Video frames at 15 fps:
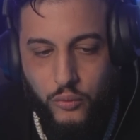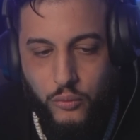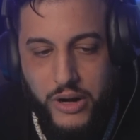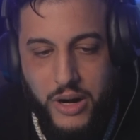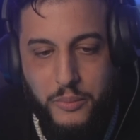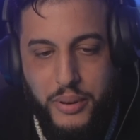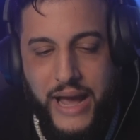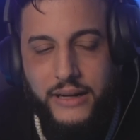When
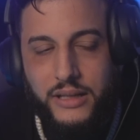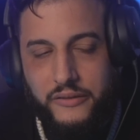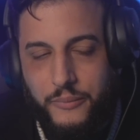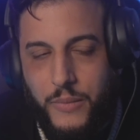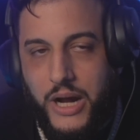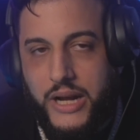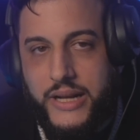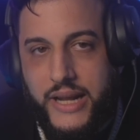a battle of
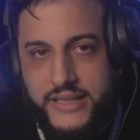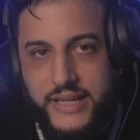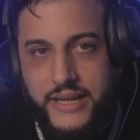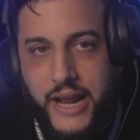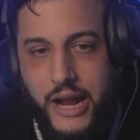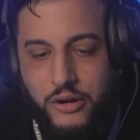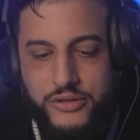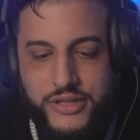mine gets
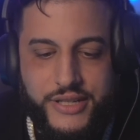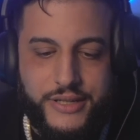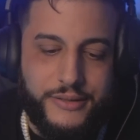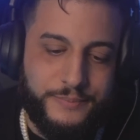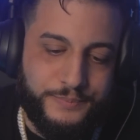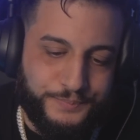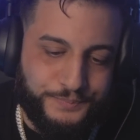announced,